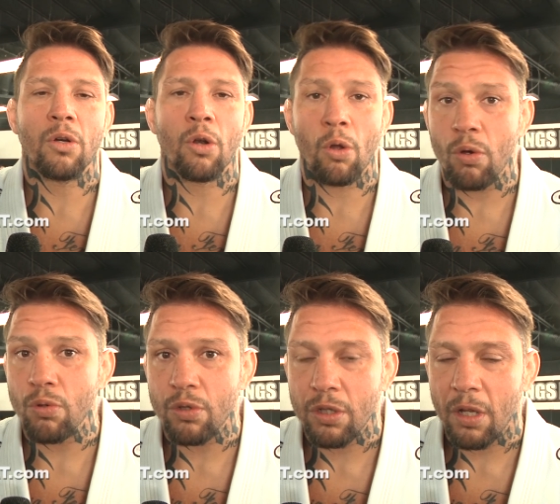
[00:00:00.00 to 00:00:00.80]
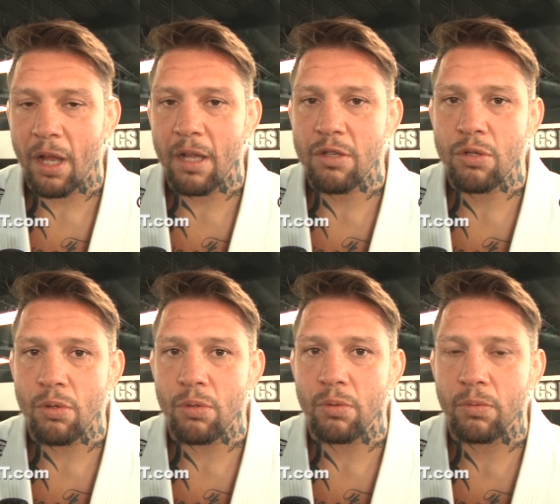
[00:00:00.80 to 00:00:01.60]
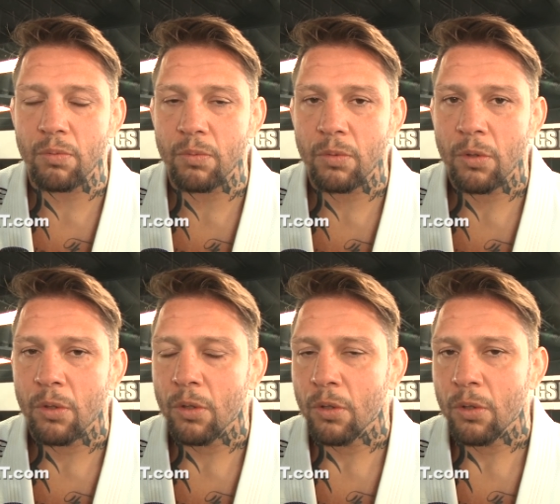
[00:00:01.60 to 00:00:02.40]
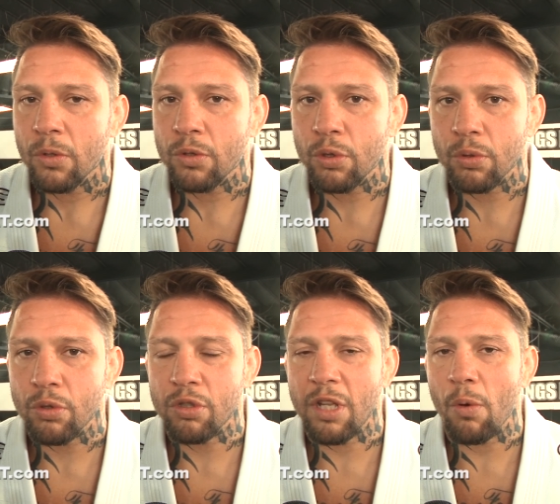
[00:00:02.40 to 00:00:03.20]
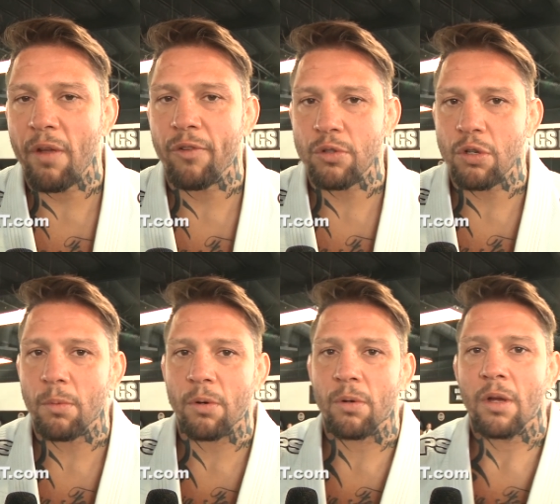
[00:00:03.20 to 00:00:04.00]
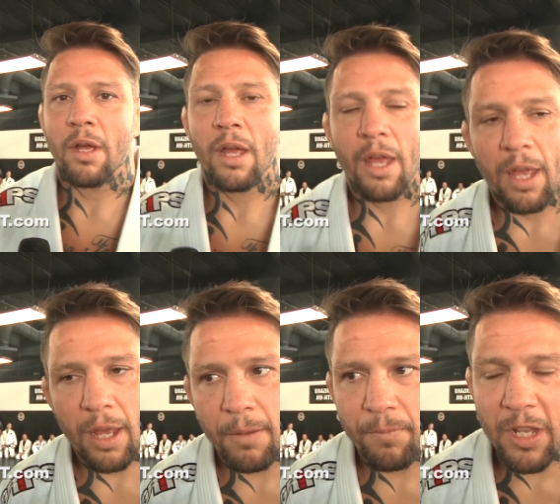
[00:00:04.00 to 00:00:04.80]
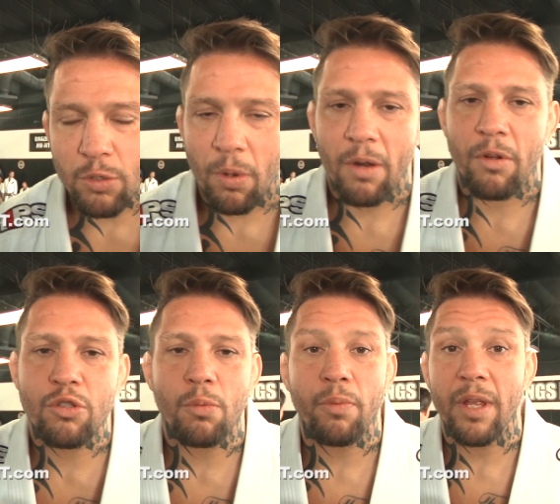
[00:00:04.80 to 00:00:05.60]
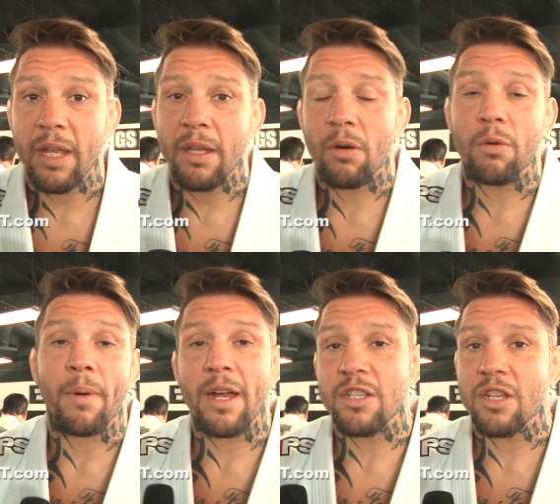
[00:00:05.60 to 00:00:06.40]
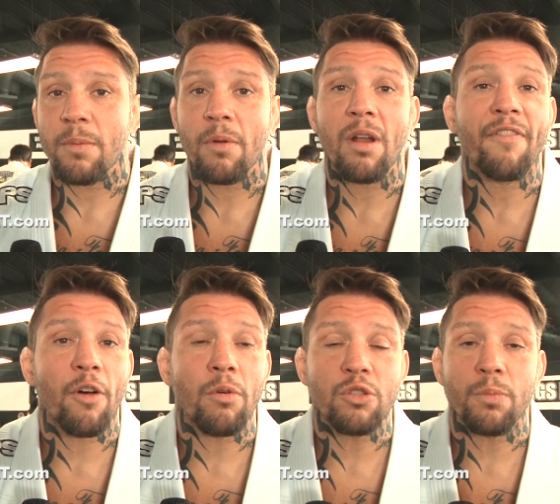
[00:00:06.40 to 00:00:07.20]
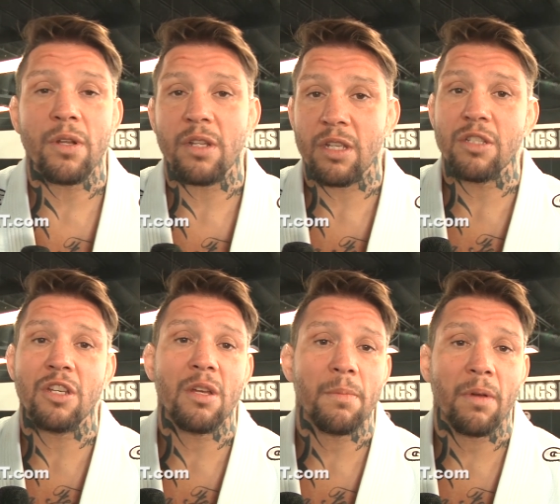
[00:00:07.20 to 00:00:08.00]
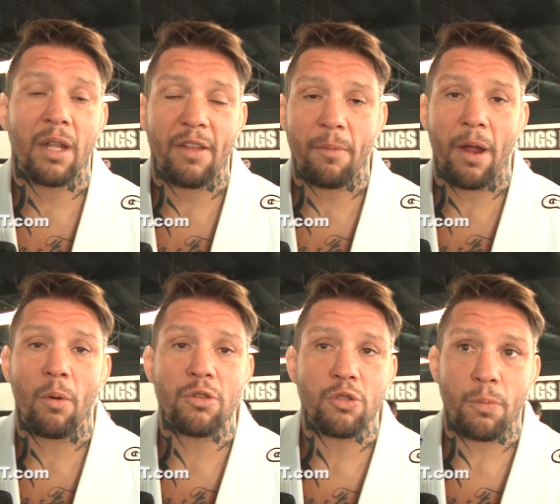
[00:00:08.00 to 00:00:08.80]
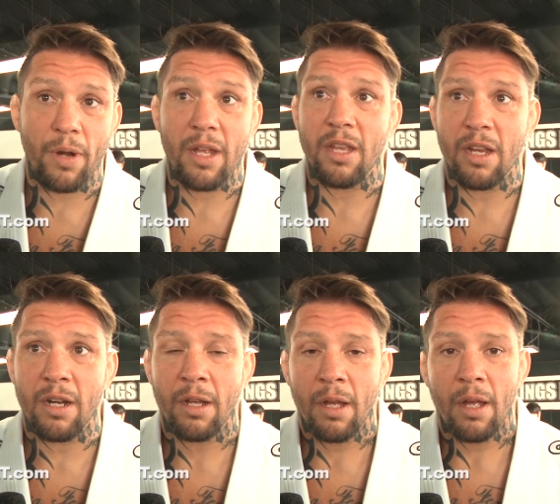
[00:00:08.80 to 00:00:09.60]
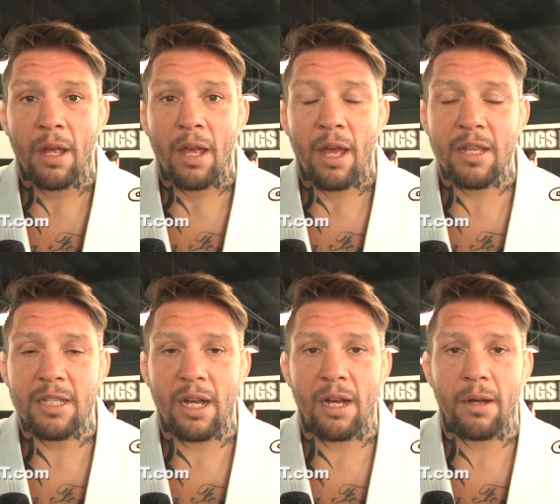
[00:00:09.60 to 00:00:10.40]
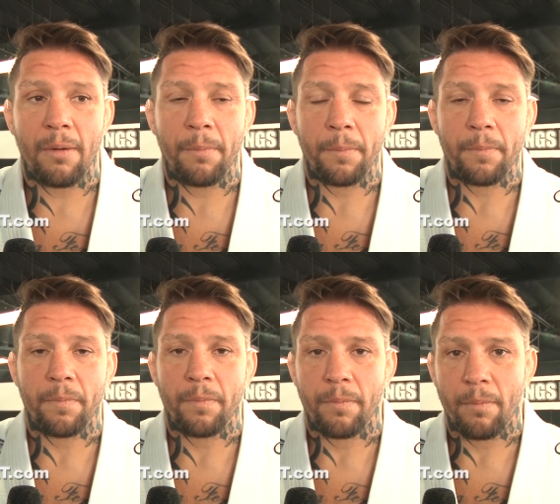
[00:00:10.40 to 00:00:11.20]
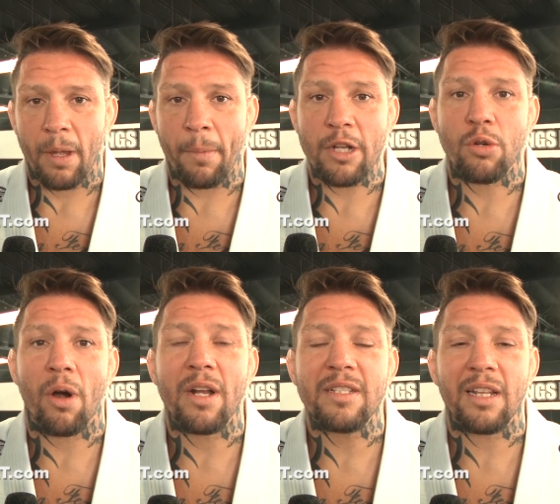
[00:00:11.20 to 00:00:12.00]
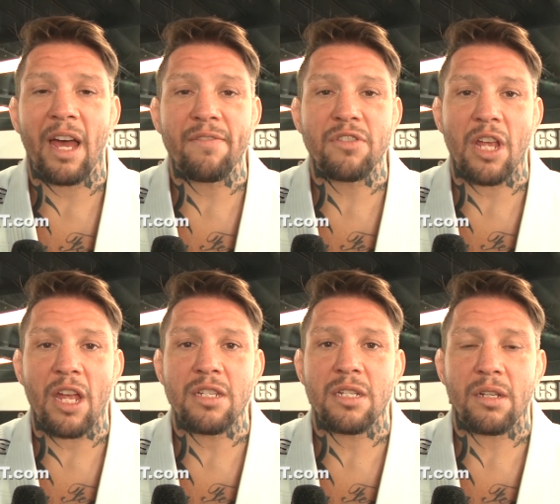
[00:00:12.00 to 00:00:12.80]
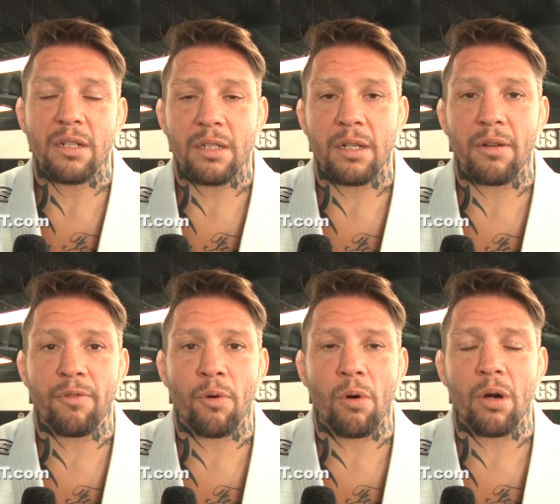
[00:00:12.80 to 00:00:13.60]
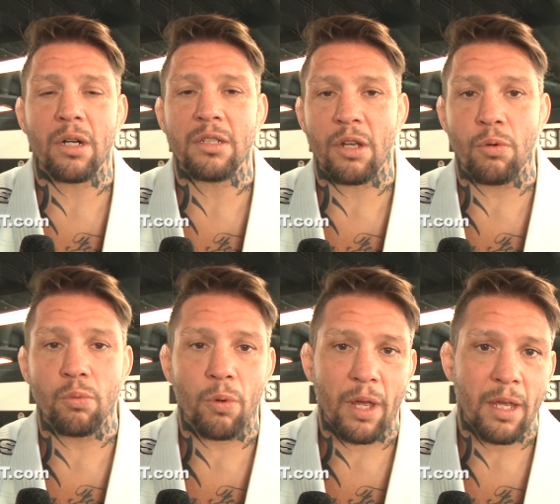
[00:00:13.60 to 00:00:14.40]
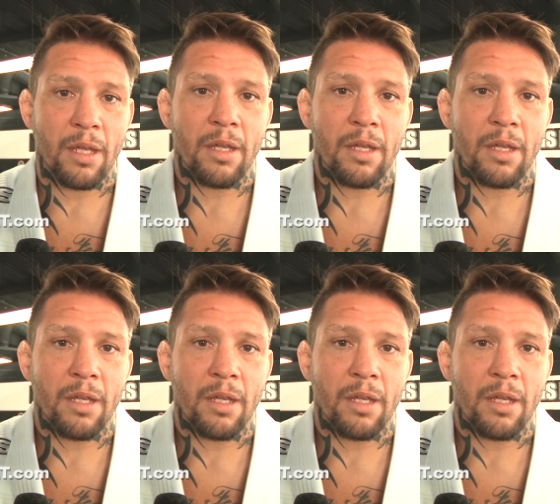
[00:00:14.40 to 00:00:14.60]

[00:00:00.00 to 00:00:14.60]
close and to to, to stay away from trouble. And that's what I want to bring on my gym, and Rafael wants to bring his gym, and everybody wants to bring it here. It's a uh, martial art It's a life change for the good way,